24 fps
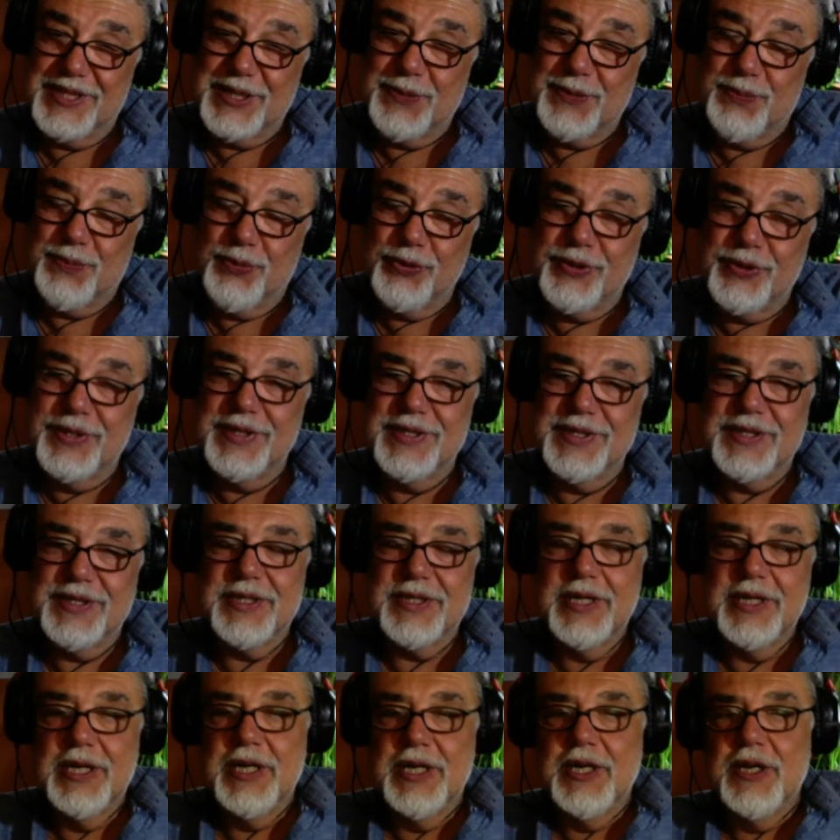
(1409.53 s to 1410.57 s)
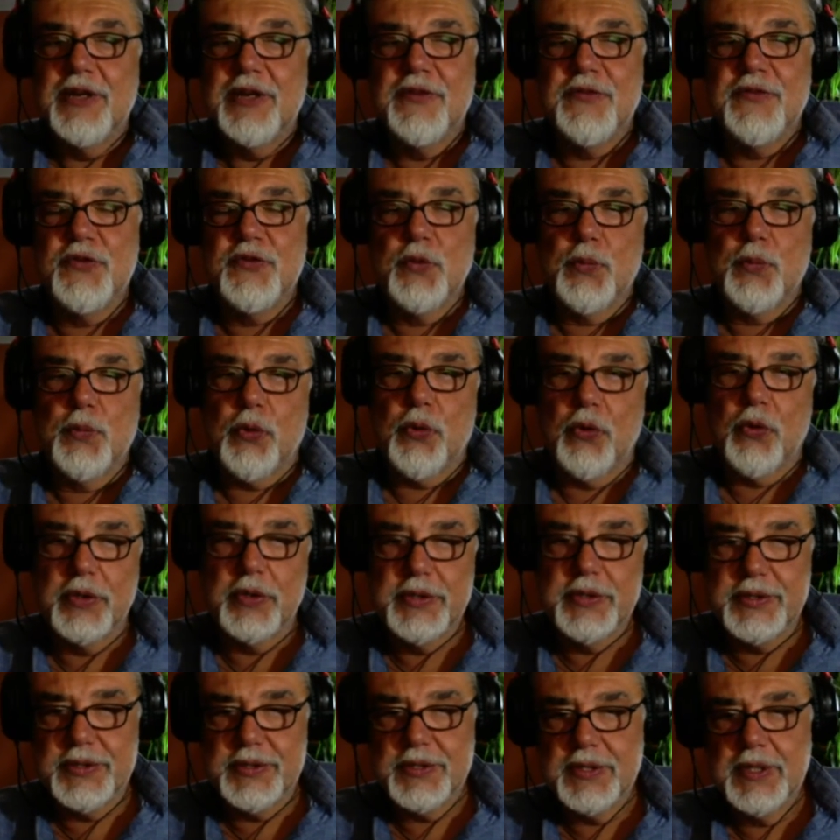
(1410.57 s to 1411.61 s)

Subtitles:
Putin's viewpoint.